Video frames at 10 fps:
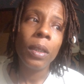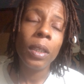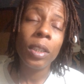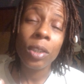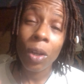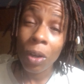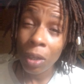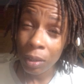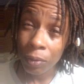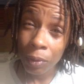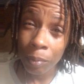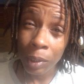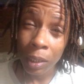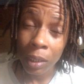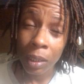it's hard for
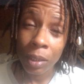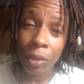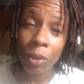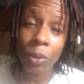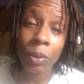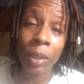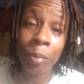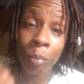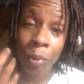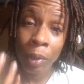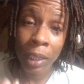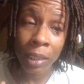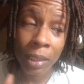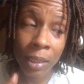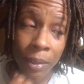me to
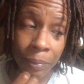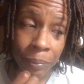embrace